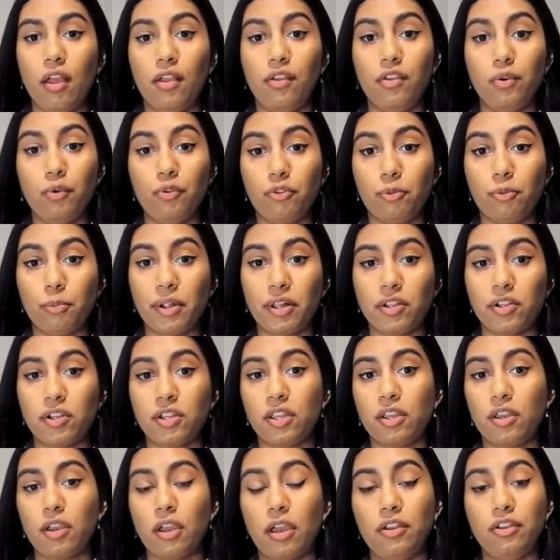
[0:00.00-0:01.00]

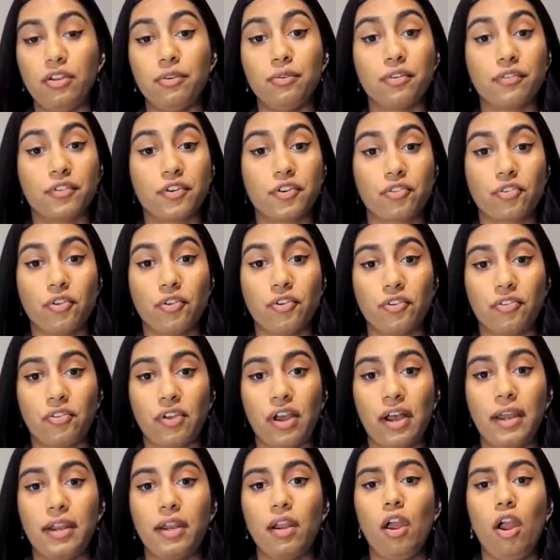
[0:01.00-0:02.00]
Usability, and Universal
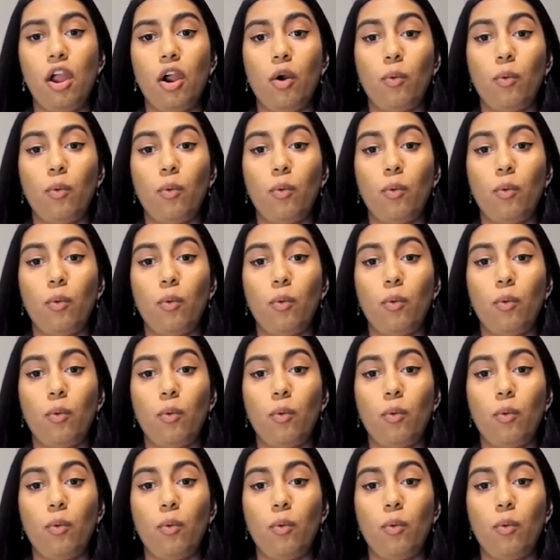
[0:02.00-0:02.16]
Design,